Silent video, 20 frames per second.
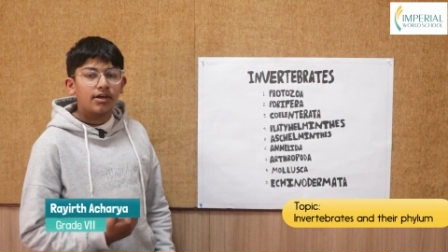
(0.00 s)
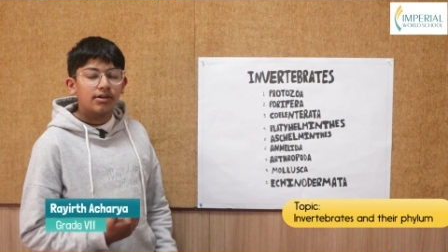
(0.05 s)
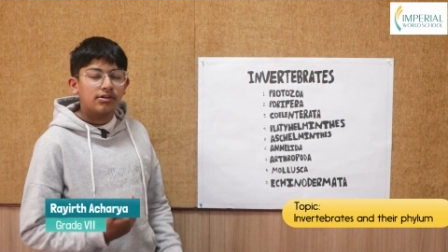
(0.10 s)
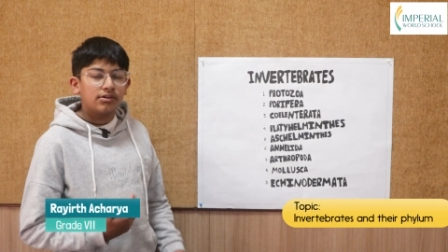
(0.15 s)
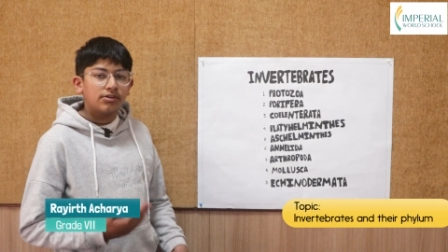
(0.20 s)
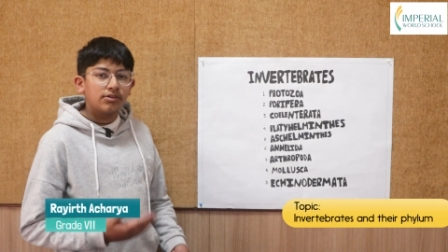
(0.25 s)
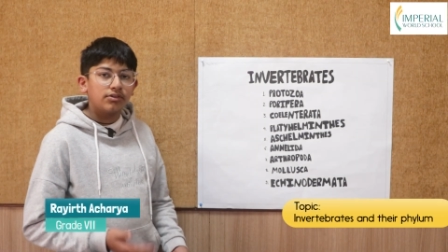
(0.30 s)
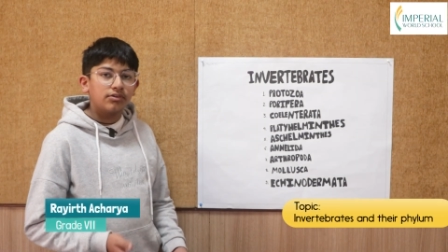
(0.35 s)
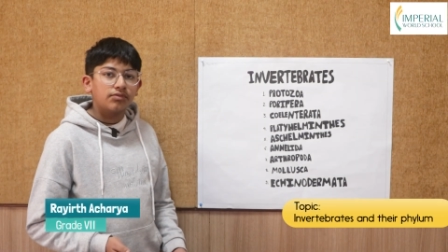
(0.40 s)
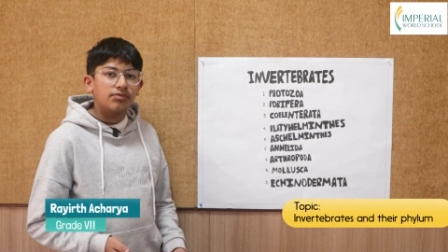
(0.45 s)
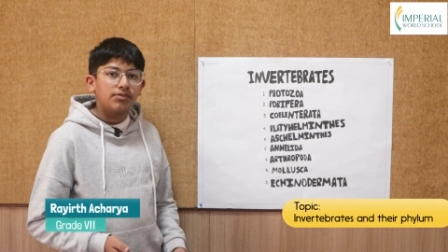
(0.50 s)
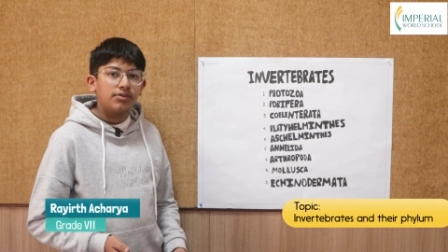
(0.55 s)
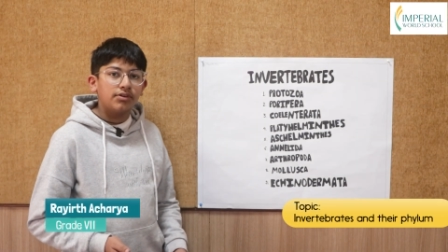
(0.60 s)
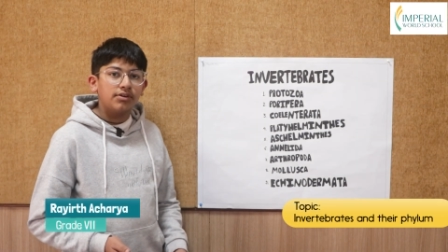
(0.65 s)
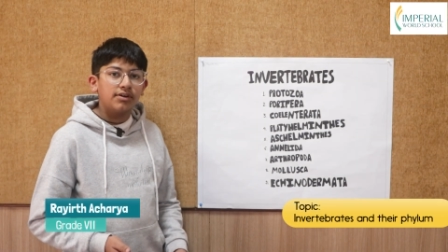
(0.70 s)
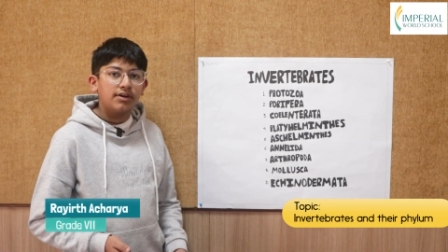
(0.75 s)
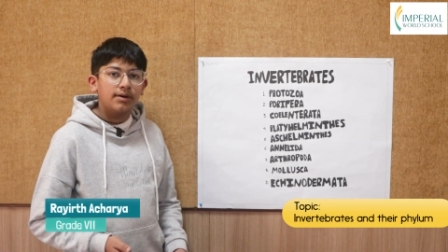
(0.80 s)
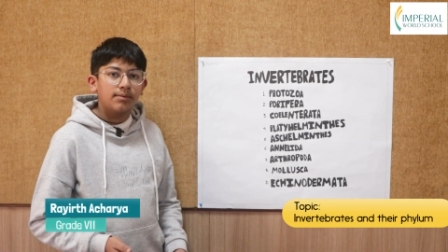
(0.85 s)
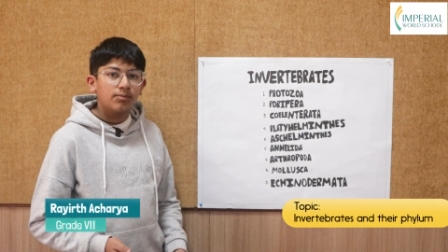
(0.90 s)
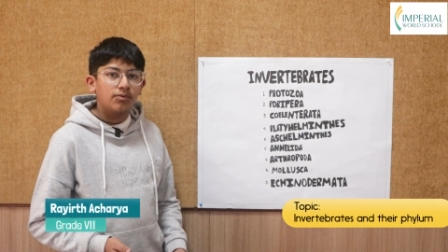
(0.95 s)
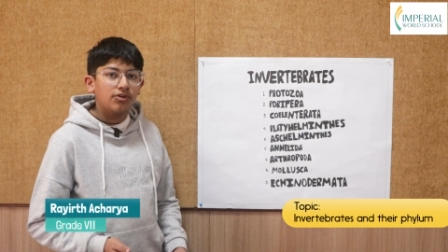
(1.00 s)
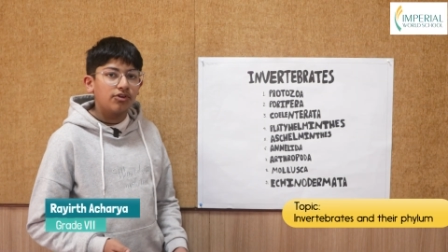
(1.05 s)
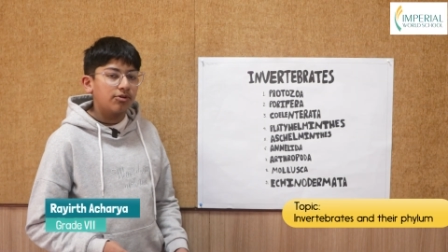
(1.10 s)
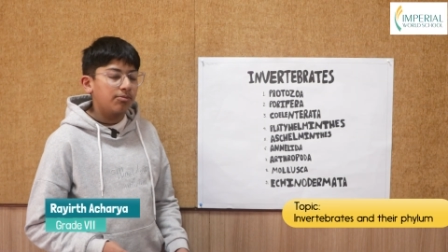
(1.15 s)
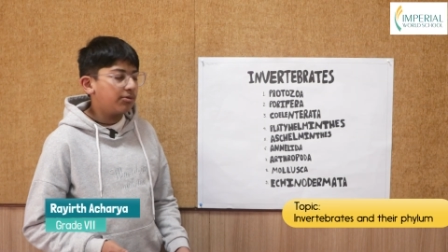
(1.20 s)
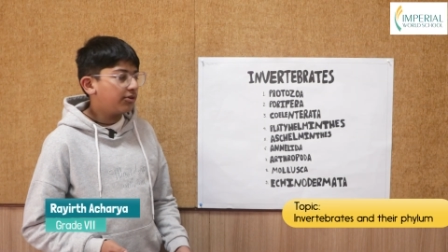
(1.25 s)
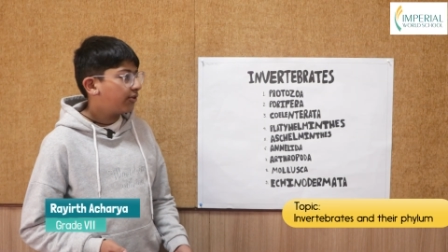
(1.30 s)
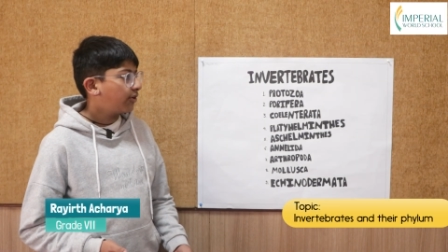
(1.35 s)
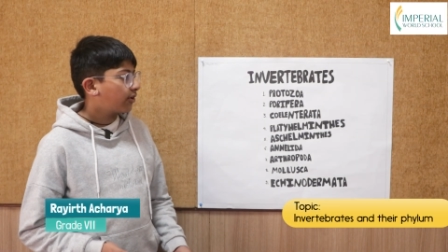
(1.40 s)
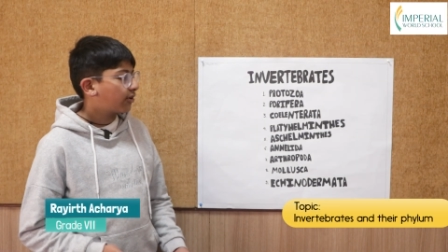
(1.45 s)
and in this video I'm going to
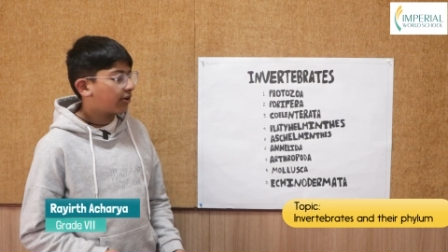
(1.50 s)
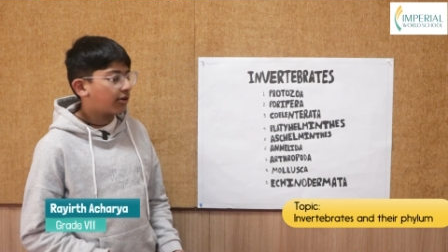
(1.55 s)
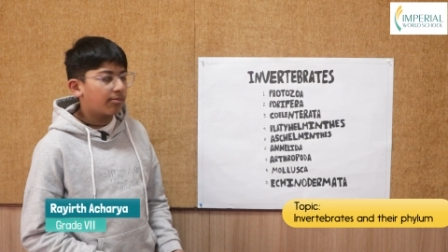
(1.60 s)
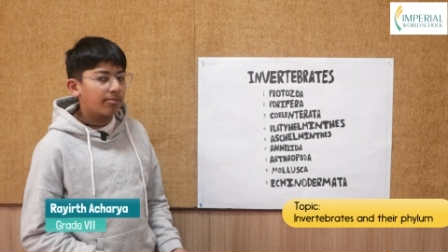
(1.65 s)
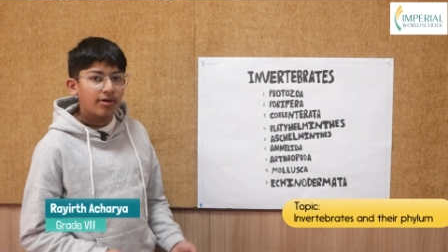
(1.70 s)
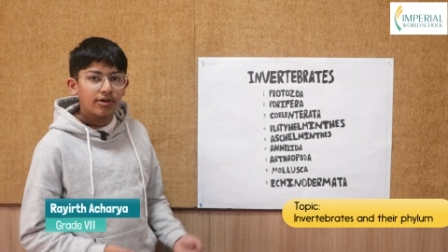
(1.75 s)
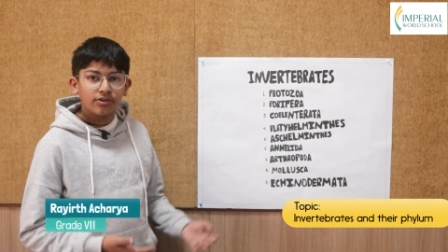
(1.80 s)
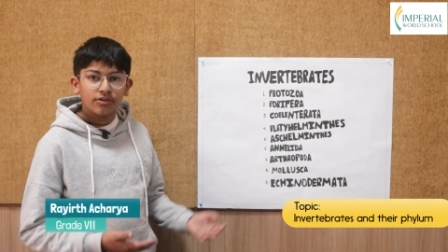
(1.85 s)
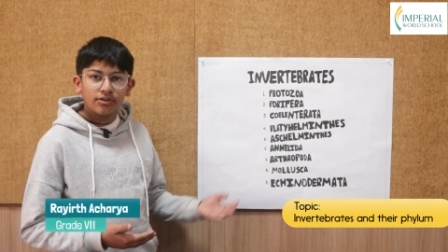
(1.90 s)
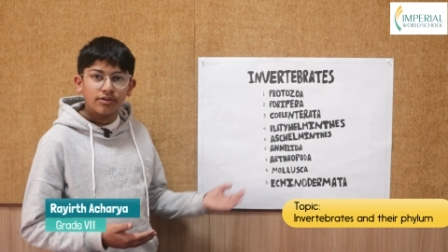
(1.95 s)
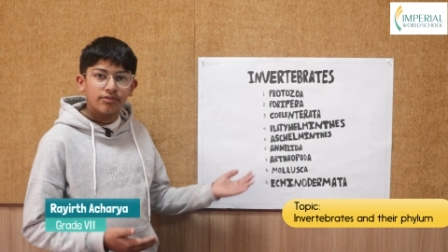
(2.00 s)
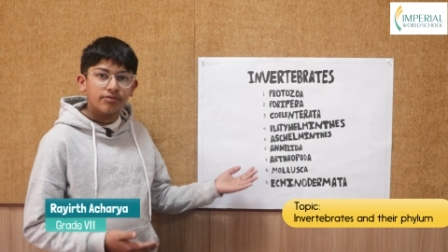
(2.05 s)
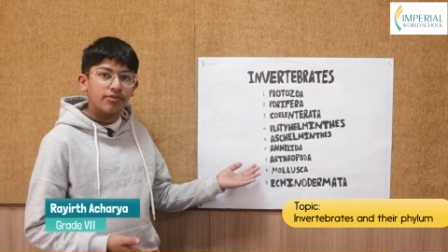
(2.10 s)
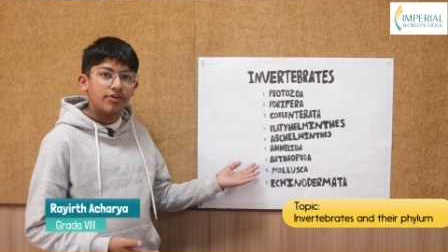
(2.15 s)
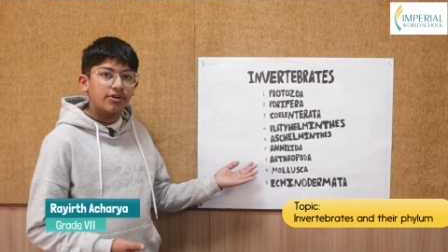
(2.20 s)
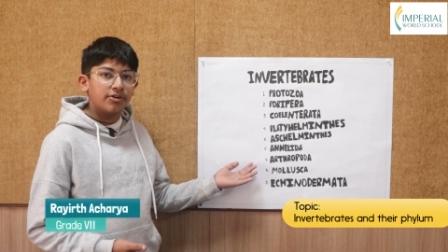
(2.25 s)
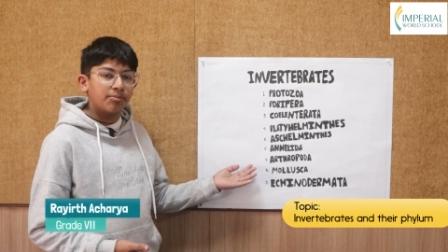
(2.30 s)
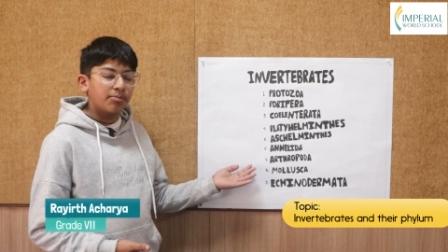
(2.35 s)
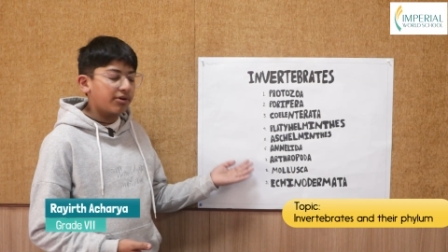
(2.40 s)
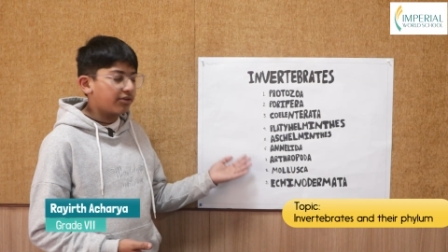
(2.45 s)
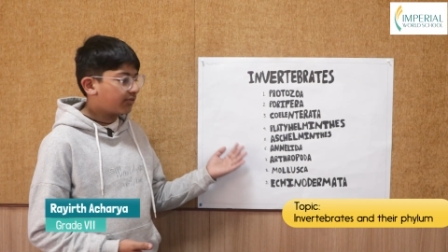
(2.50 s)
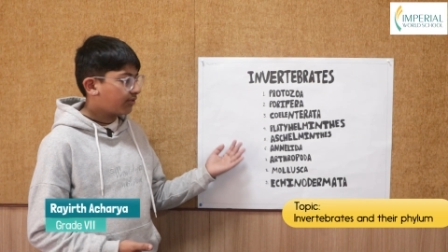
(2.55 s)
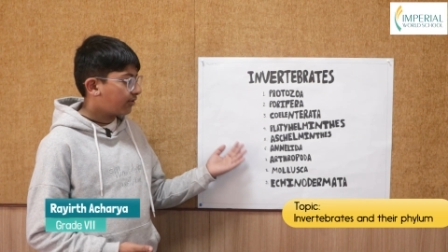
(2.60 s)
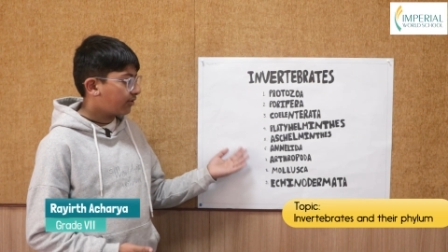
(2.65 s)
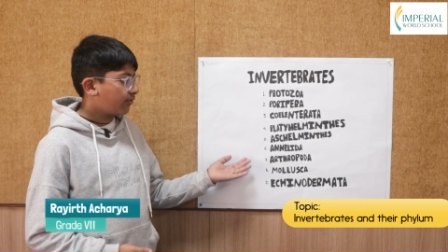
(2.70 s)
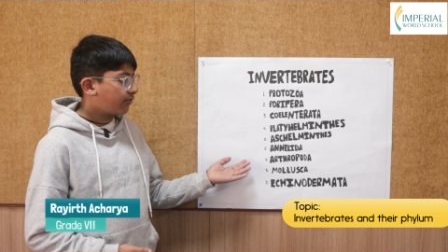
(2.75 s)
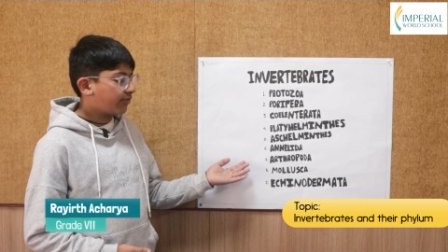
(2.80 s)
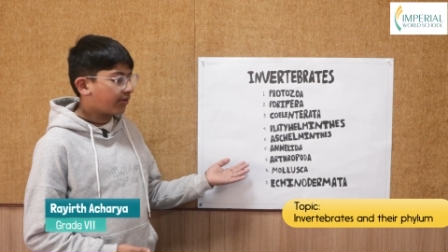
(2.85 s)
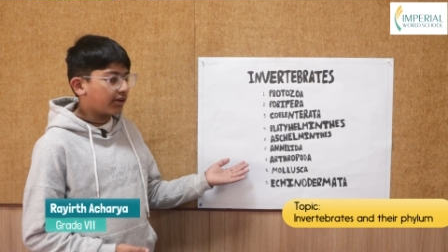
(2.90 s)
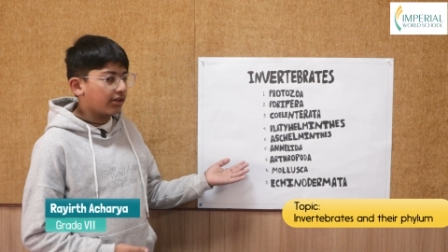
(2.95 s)
be talking about invertebrates and
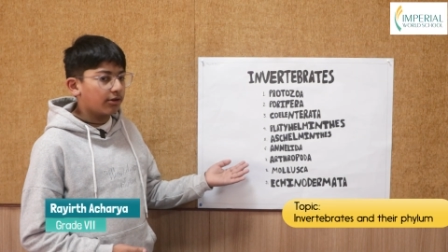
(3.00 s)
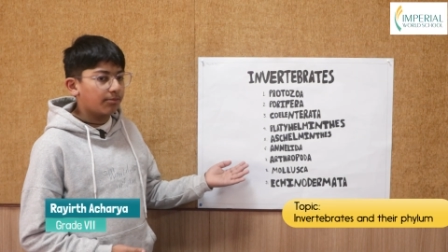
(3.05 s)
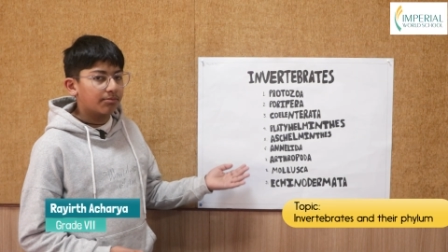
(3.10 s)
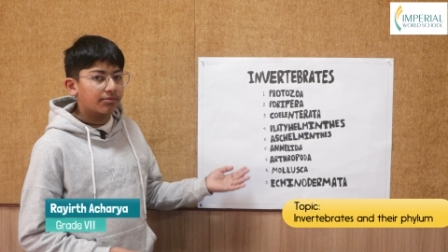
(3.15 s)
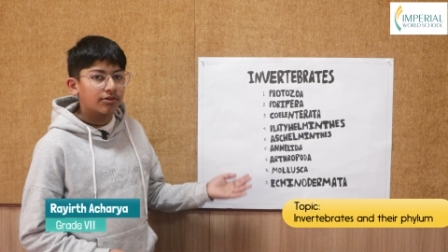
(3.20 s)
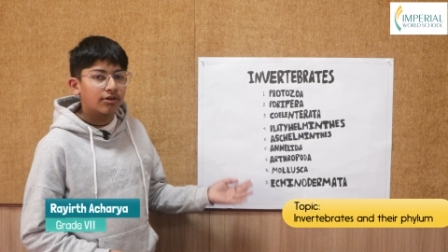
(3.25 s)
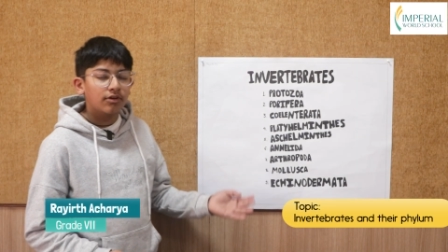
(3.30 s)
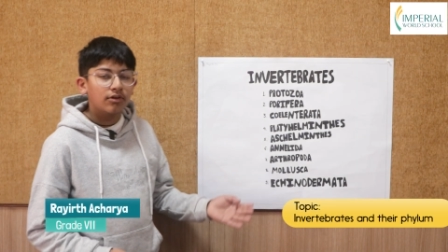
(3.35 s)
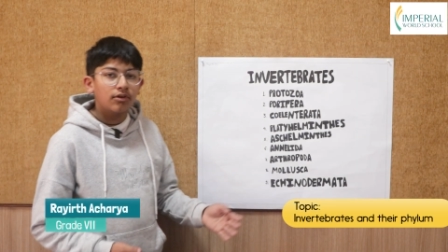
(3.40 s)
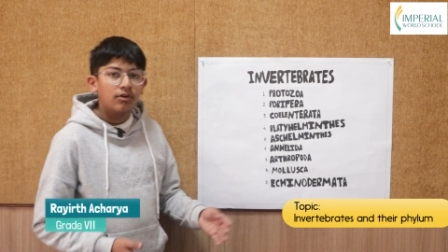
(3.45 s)
their phylums.